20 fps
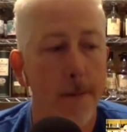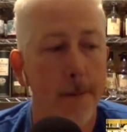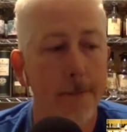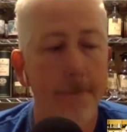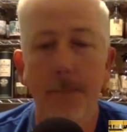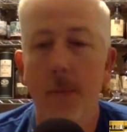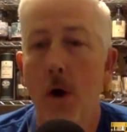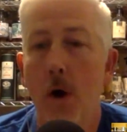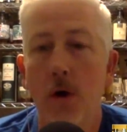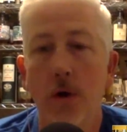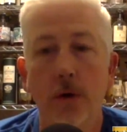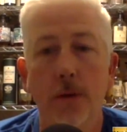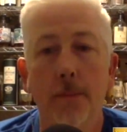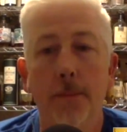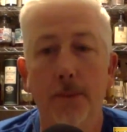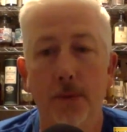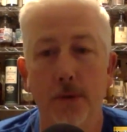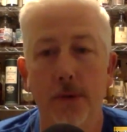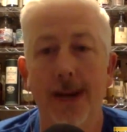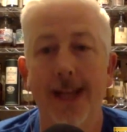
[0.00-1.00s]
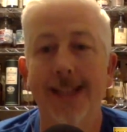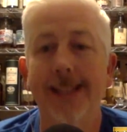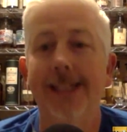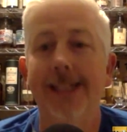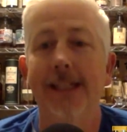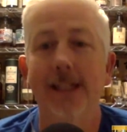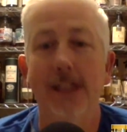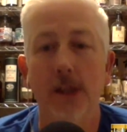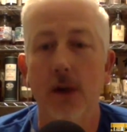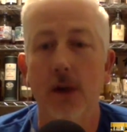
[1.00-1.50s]
malt
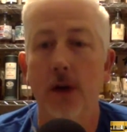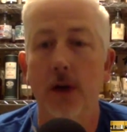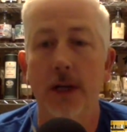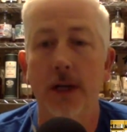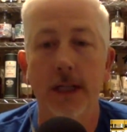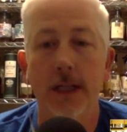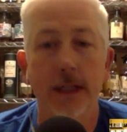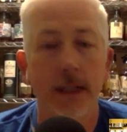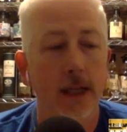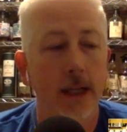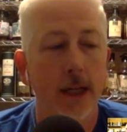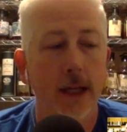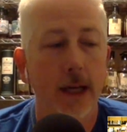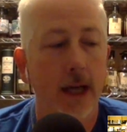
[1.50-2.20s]
presence on it,